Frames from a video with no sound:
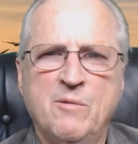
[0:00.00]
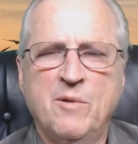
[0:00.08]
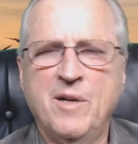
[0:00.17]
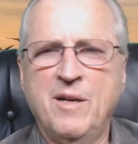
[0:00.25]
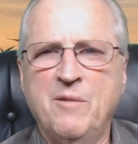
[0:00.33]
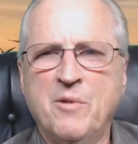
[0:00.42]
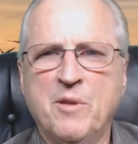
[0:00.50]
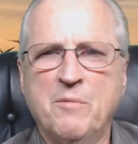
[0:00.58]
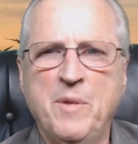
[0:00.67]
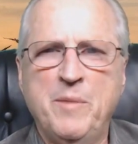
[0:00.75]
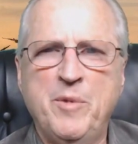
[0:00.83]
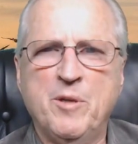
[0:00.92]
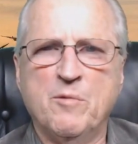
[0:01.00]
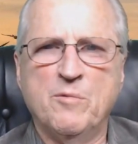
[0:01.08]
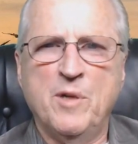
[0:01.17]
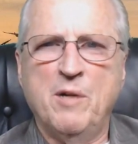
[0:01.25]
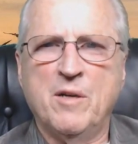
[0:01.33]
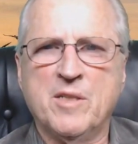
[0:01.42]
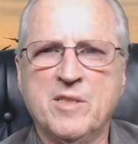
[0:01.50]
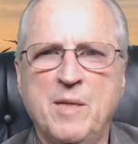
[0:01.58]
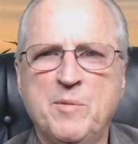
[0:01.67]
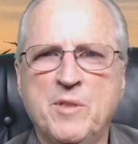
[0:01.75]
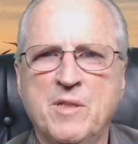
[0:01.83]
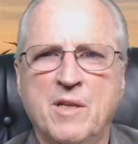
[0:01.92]
Well, there may be a rare
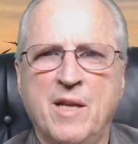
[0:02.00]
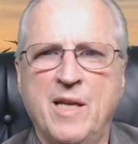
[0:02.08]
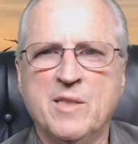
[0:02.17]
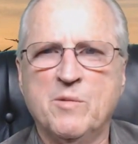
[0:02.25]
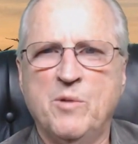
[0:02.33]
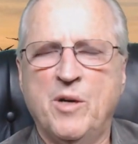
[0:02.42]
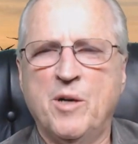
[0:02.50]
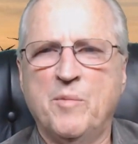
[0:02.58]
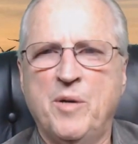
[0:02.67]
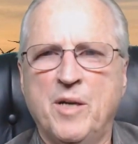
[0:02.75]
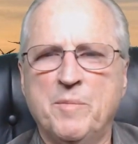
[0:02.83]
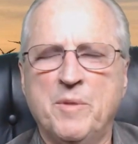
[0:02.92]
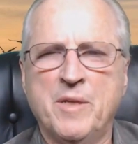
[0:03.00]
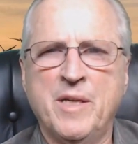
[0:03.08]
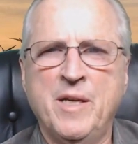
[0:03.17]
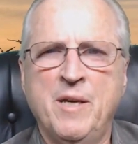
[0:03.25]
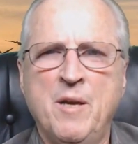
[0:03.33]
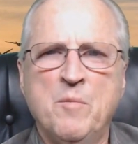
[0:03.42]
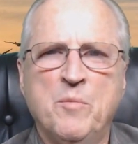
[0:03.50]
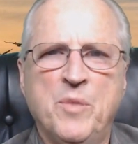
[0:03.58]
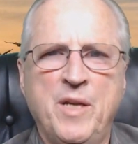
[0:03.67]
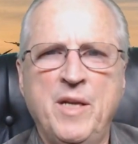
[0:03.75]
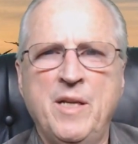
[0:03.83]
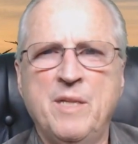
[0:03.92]
exception, glass of water probably,
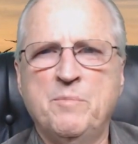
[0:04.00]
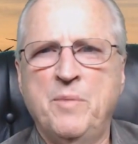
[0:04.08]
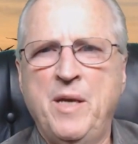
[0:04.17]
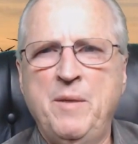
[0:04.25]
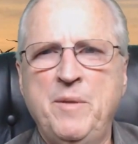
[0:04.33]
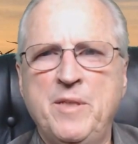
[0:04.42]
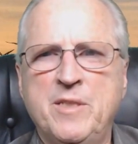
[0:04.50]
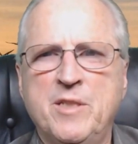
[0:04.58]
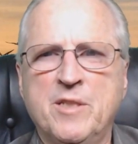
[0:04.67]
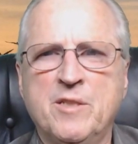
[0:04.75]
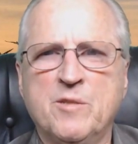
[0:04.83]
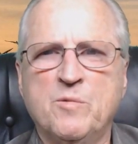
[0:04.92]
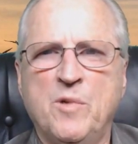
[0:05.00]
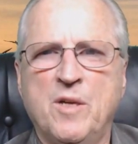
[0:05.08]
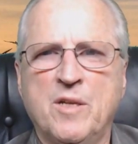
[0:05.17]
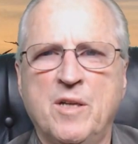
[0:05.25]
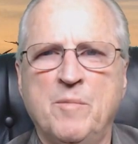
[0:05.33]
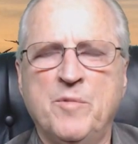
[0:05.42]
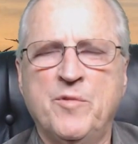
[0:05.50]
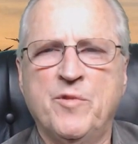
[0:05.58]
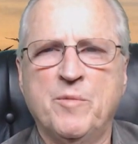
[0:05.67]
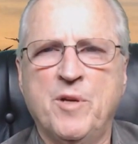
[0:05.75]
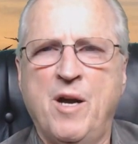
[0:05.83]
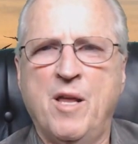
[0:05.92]
but it maybe just as well come
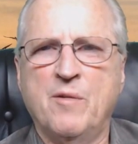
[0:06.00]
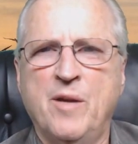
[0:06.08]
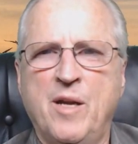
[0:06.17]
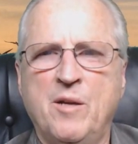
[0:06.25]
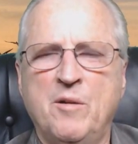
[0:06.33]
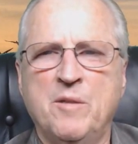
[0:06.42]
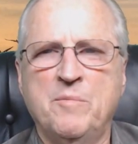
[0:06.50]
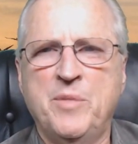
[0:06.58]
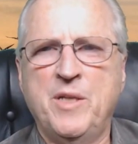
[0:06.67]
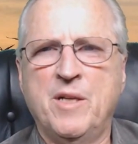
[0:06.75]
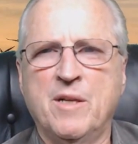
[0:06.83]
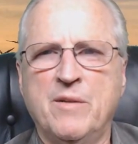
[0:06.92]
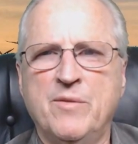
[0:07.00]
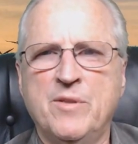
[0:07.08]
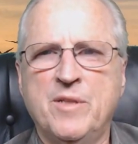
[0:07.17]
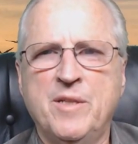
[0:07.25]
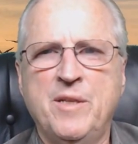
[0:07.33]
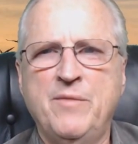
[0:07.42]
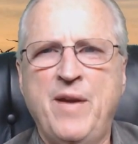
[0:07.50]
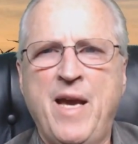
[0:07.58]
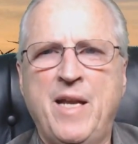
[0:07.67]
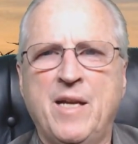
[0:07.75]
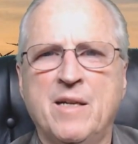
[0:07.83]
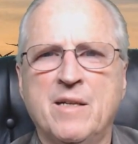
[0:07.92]
from Colorado and be delivered to
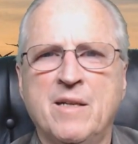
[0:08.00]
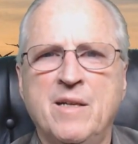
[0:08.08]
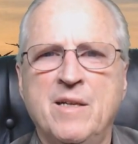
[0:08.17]
Nevada.